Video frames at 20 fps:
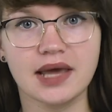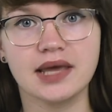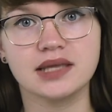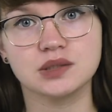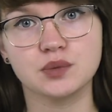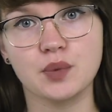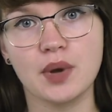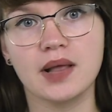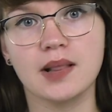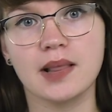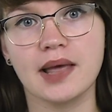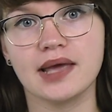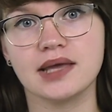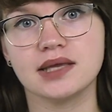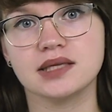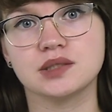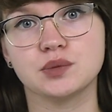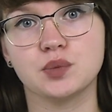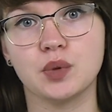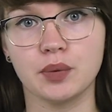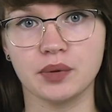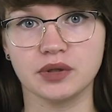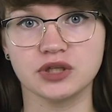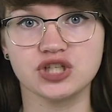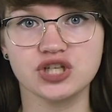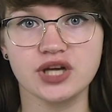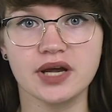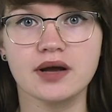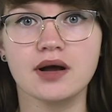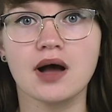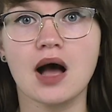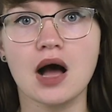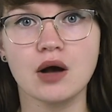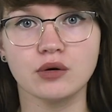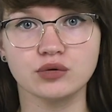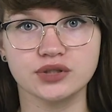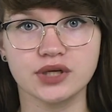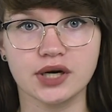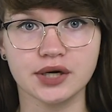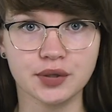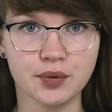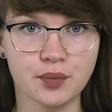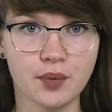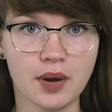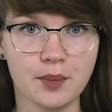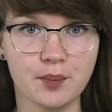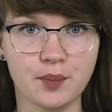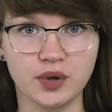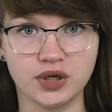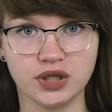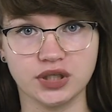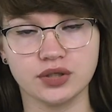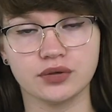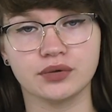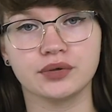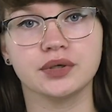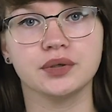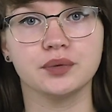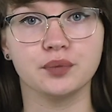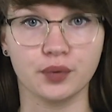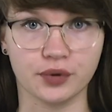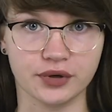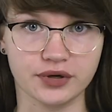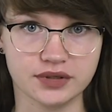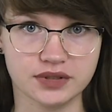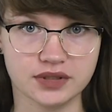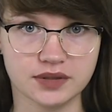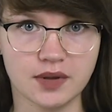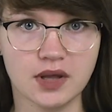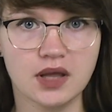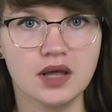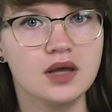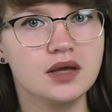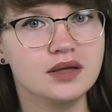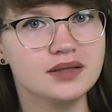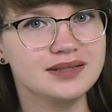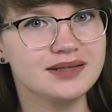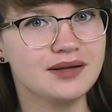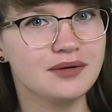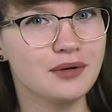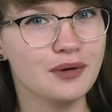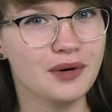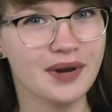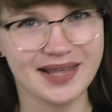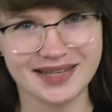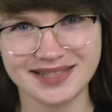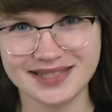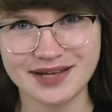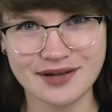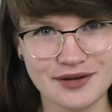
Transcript: as well as we will check how dark web monitoring works. So let's